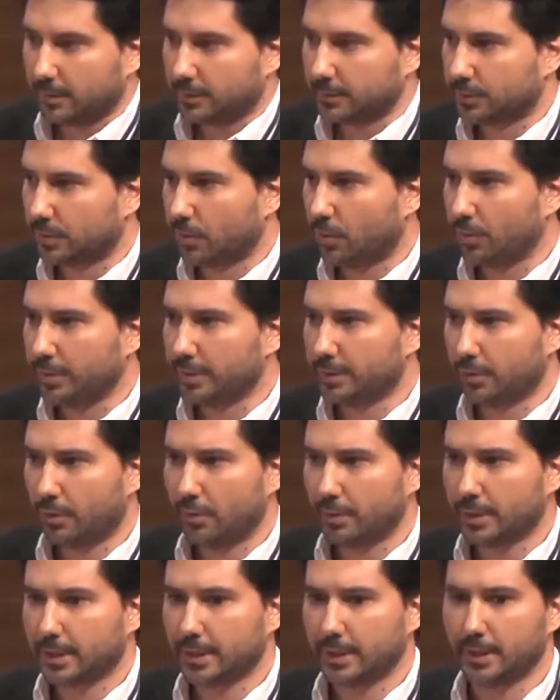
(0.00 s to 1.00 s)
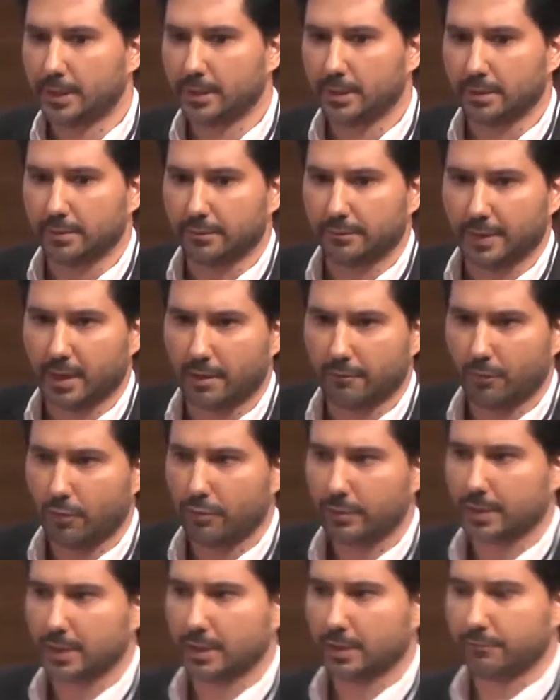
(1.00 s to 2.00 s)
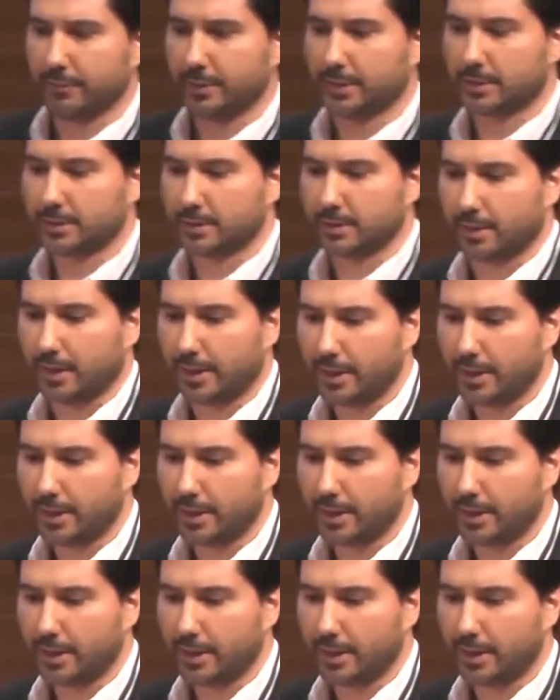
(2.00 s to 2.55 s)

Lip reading: So in Turkey, we are working with